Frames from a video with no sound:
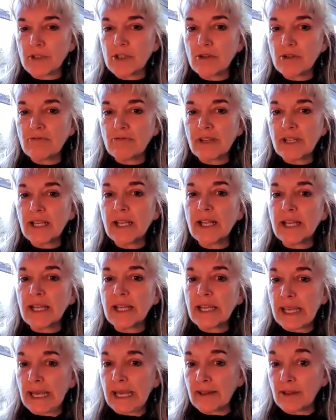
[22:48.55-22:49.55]
to really
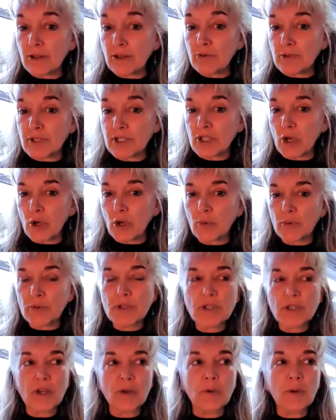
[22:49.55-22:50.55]
get the result.
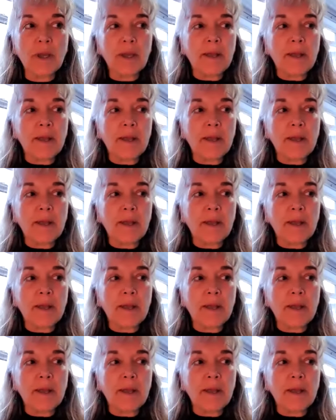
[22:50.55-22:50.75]
So